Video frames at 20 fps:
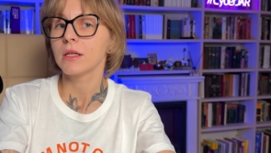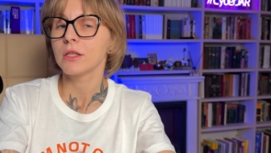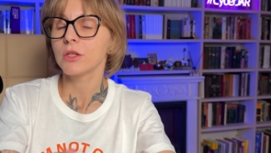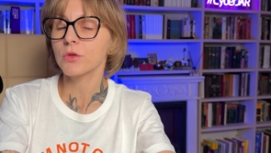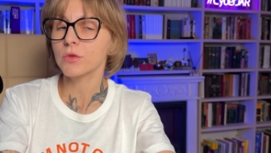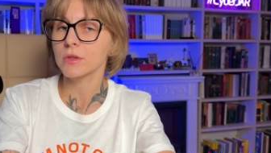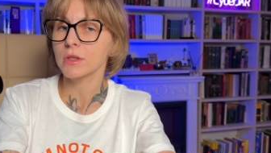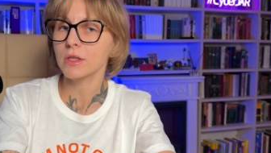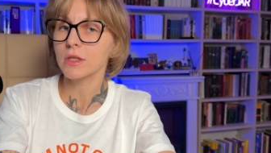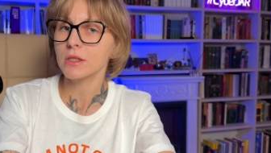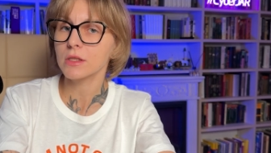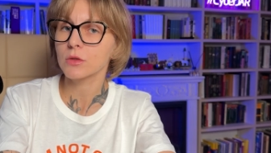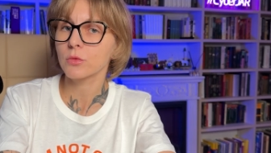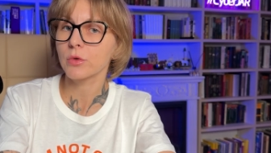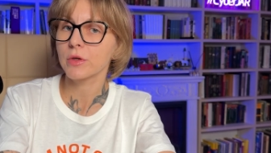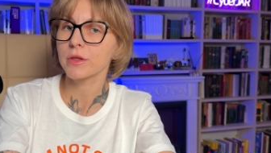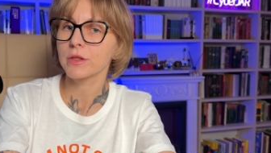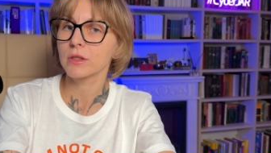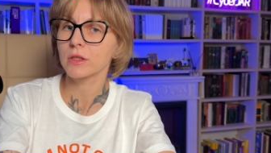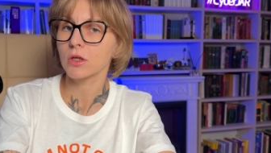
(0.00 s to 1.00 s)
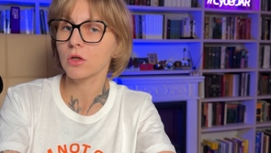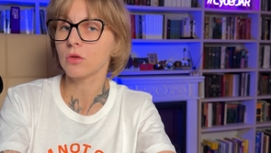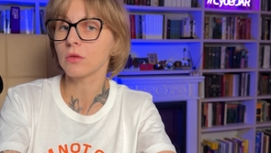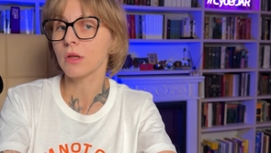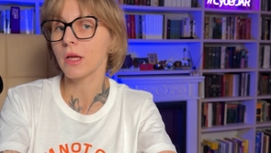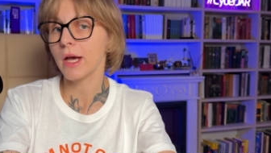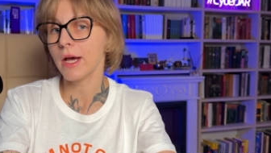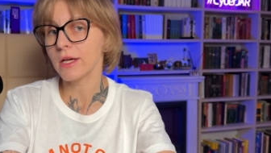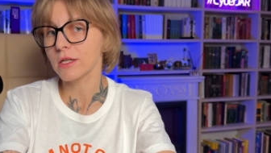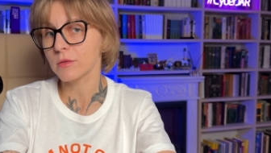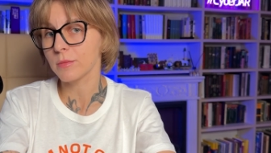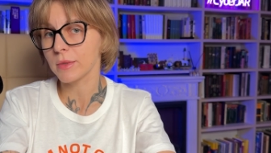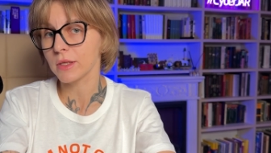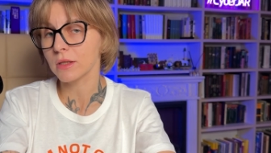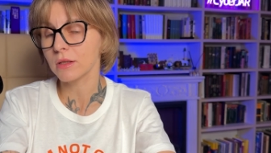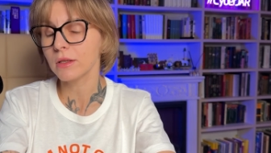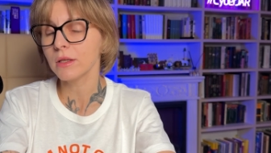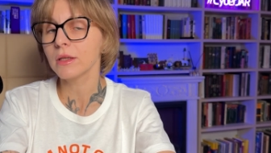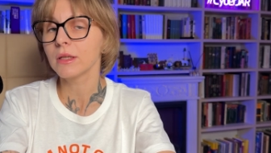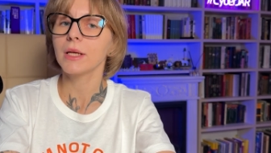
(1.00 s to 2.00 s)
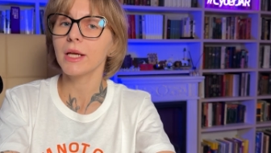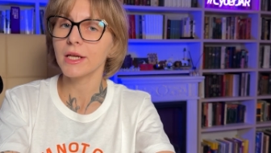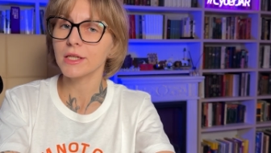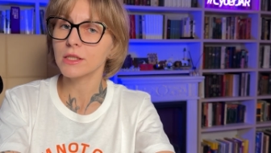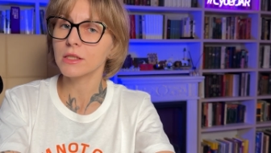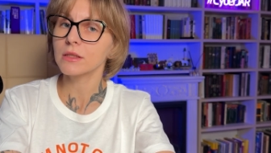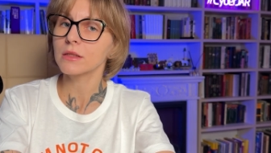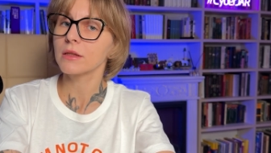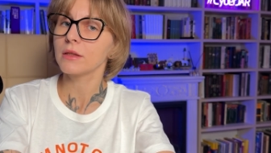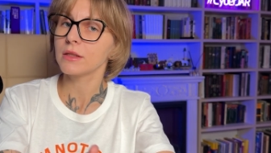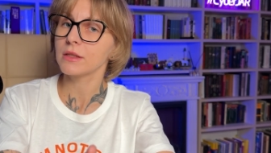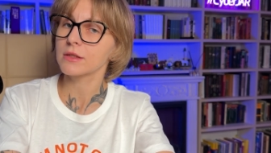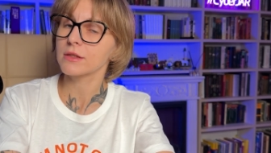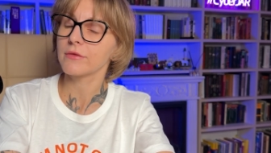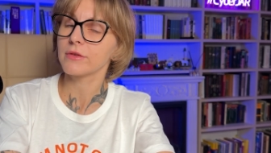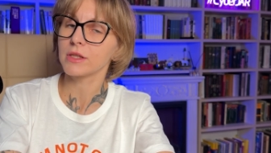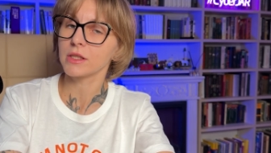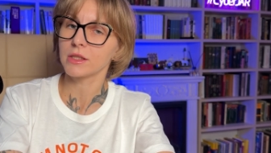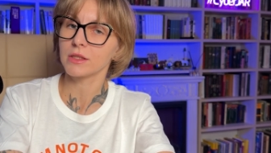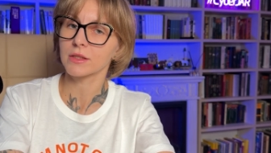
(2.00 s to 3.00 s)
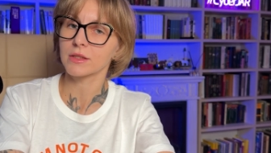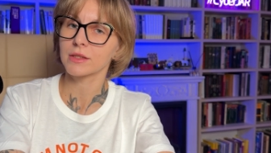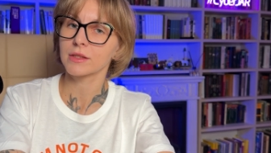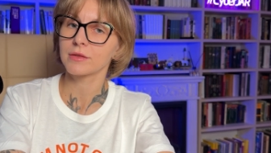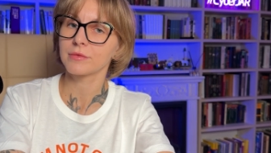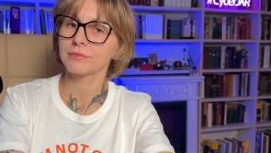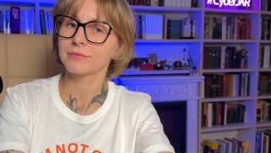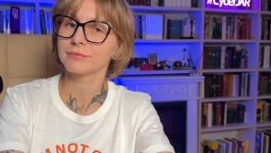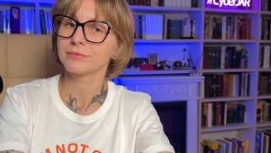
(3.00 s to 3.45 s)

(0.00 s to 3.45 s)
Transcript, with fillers: users with the role admin edit the civilians.